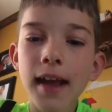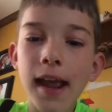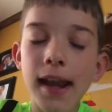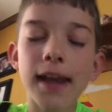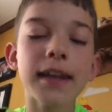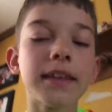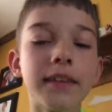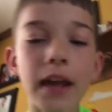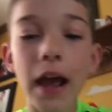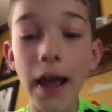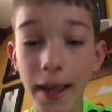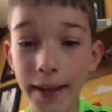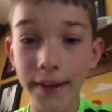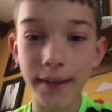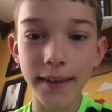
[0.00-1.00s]
and then he
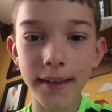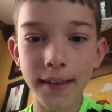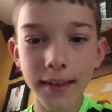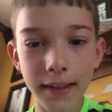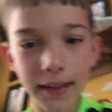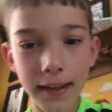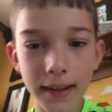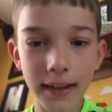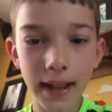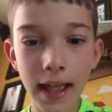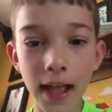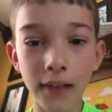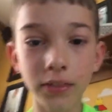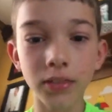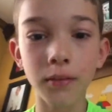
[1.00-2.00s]
died
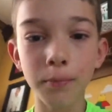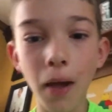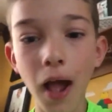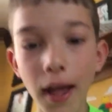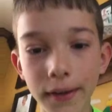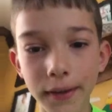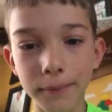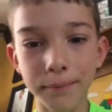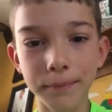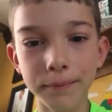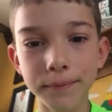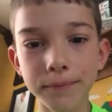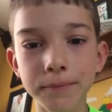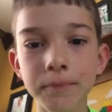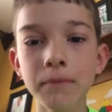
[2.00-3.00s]
at the bottom.
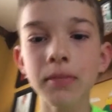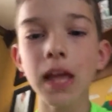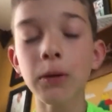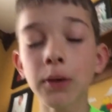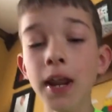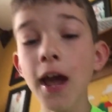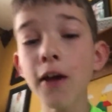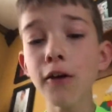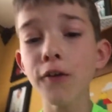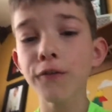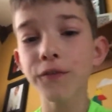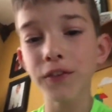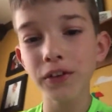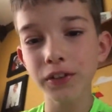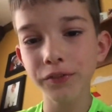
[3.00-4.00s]
I wonder how it
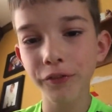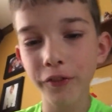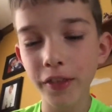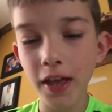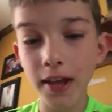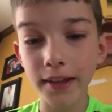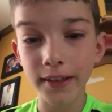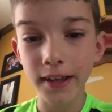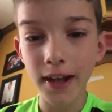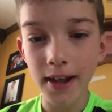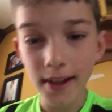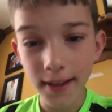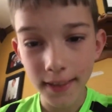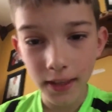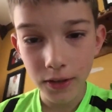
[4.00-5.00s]
feels for that
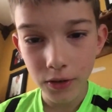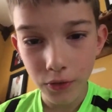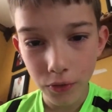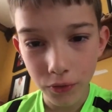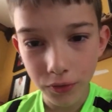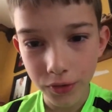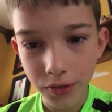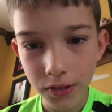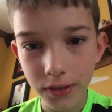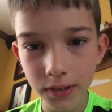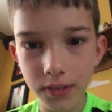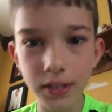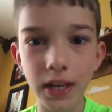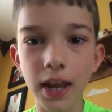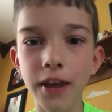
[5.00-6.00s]
guy that who's the
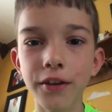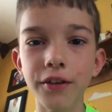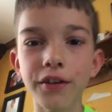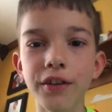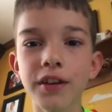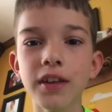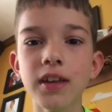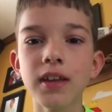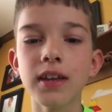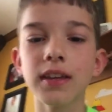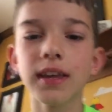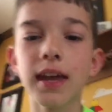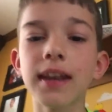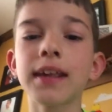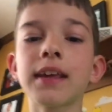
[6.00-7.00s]
skater
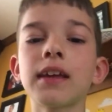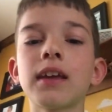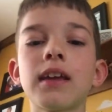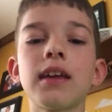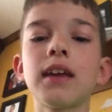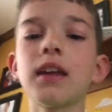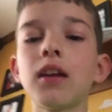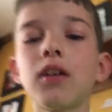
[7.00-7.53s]
getting hit